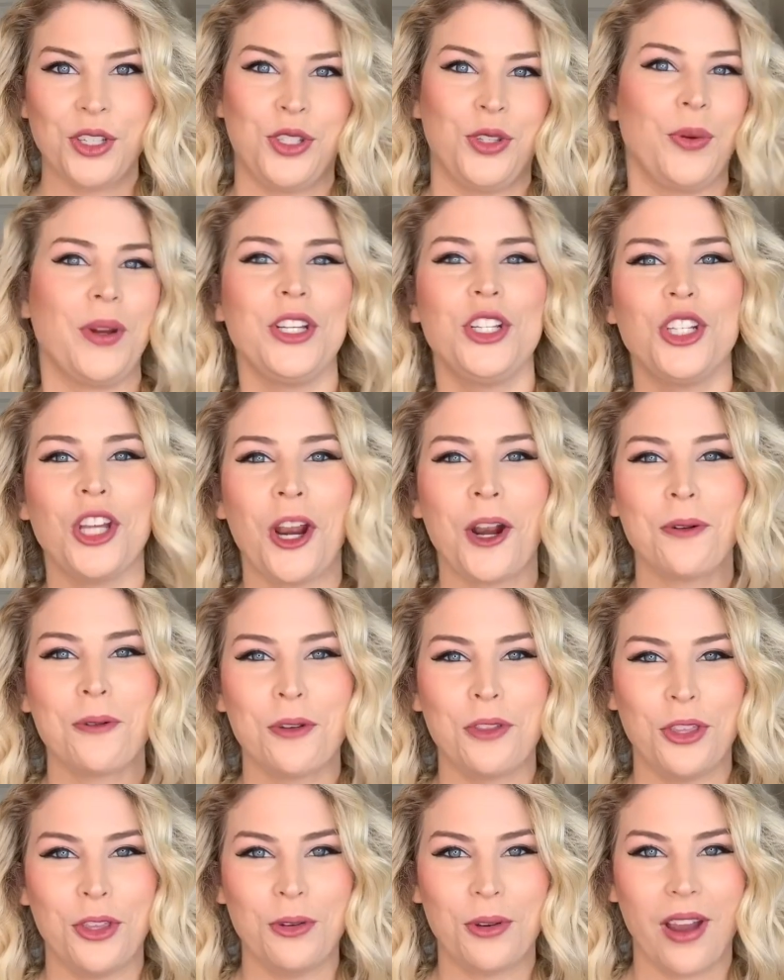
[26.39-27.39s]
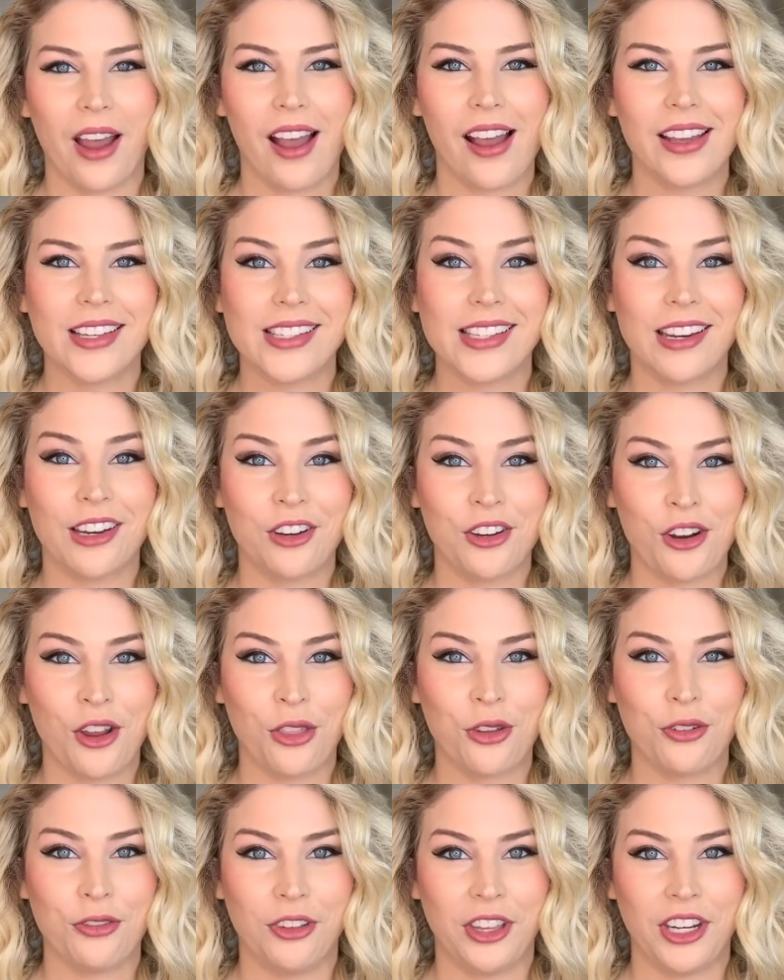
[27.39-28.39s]
So I shared with you guys in
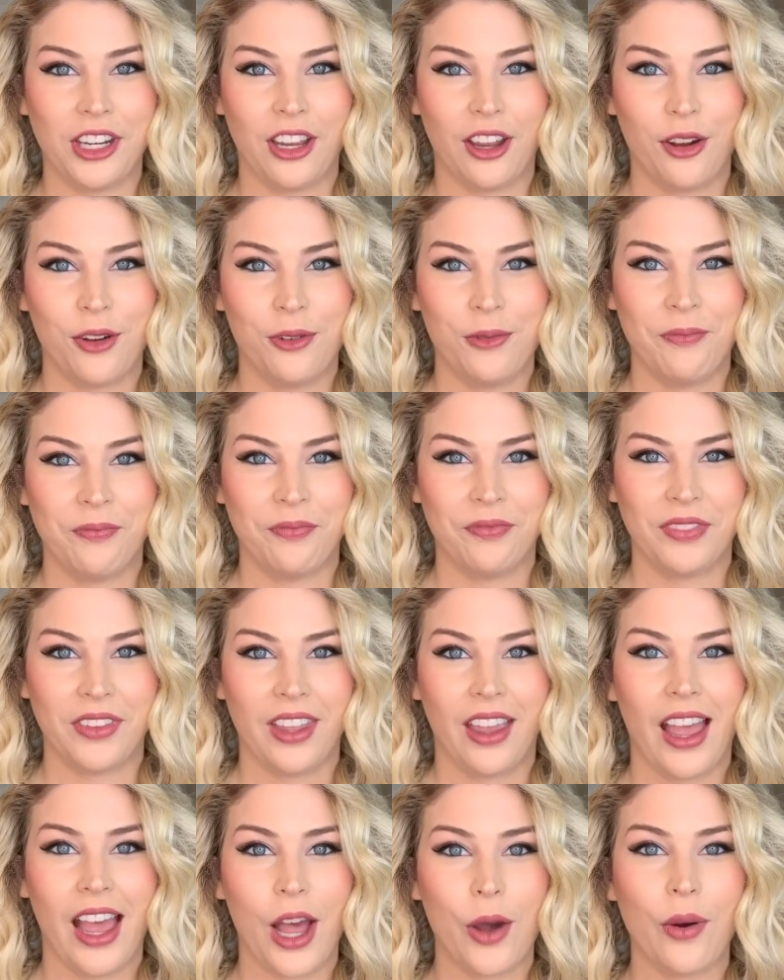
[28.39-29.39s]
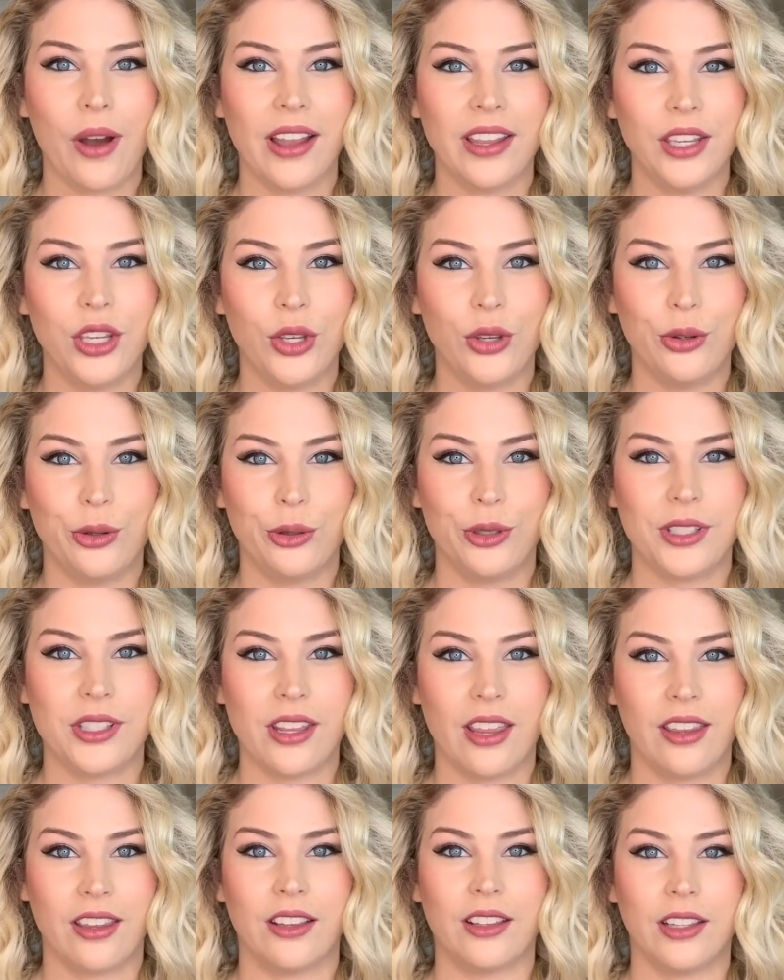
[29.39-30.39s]
another video how I
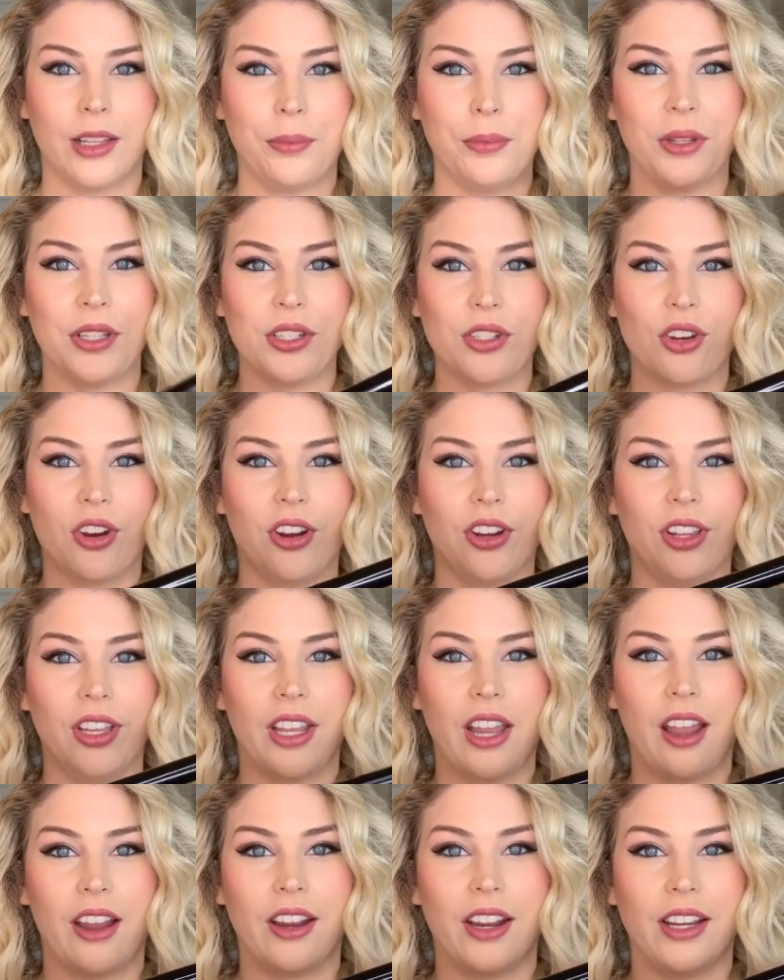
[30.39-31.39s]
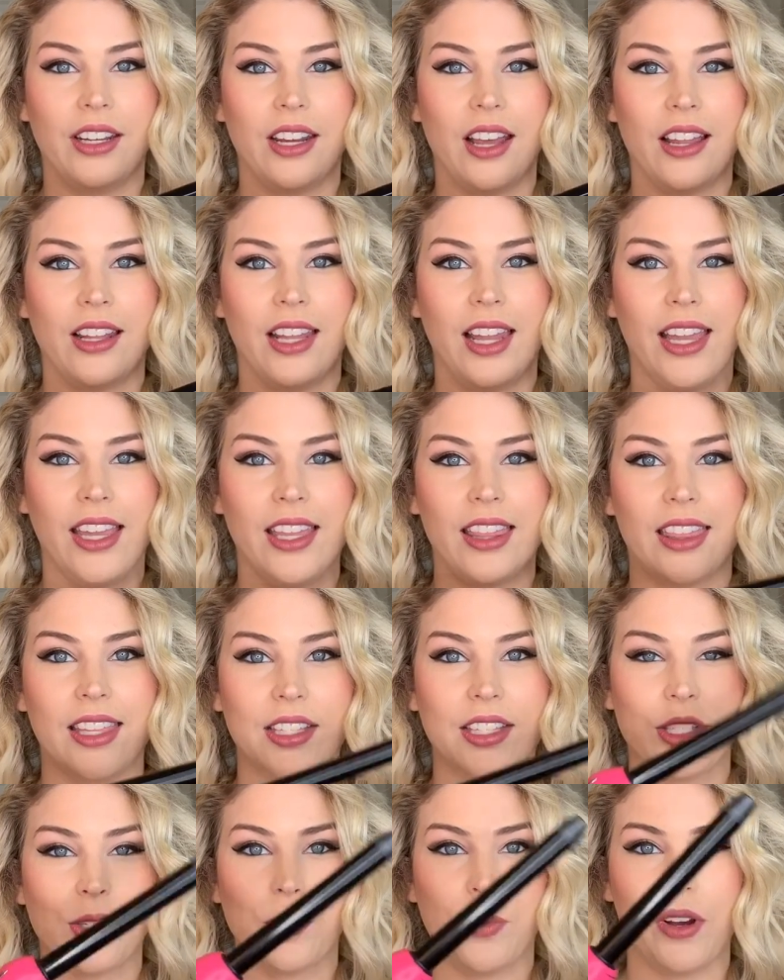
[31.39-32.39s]
use a clipless curling iron like
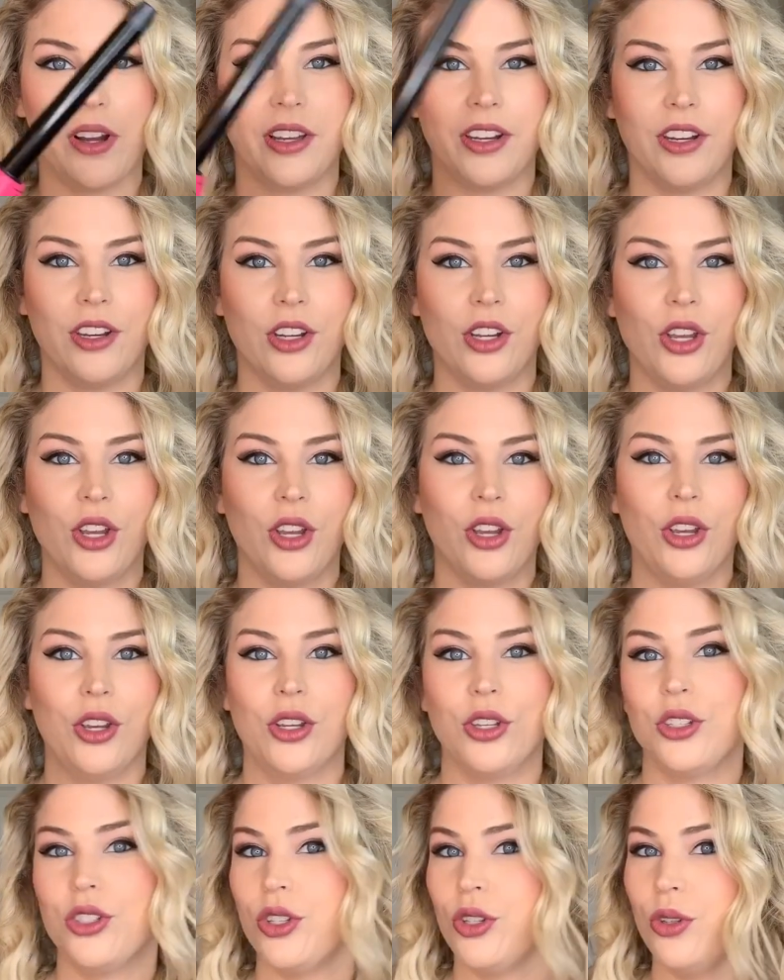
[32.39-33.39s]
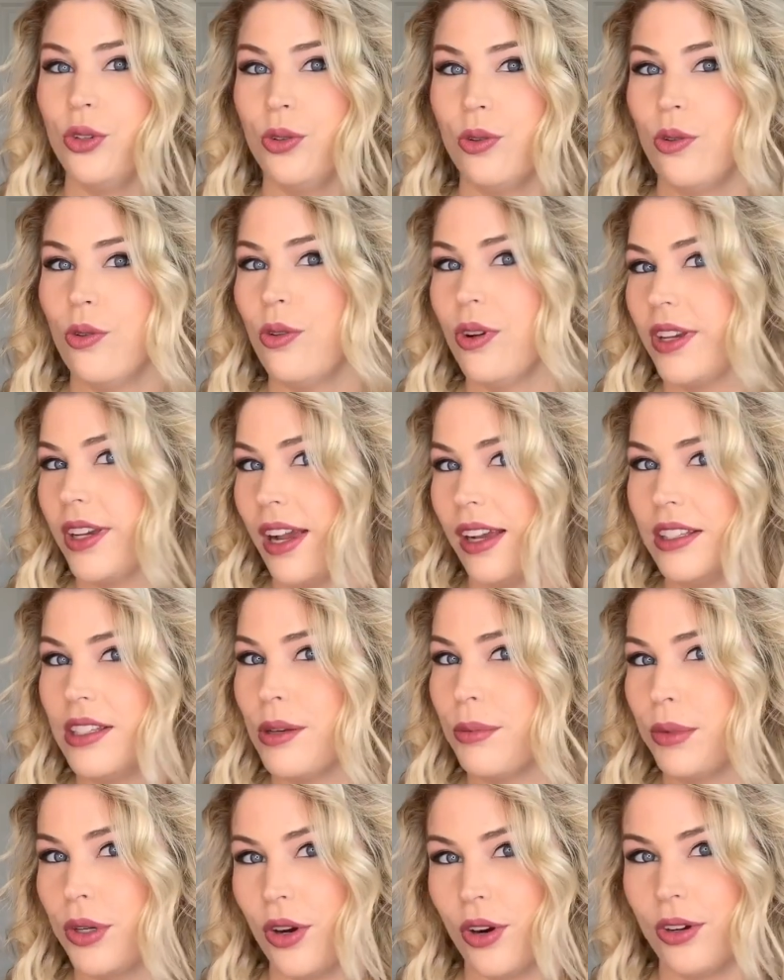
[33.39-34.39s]
this one to get
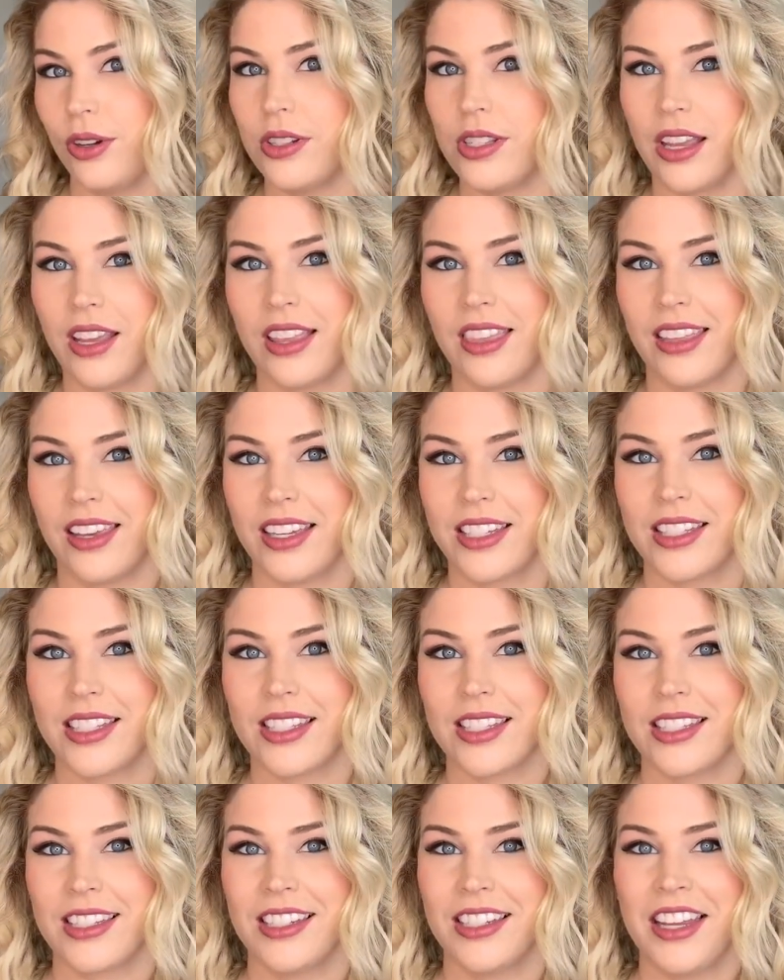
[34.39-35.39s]
some curls like this.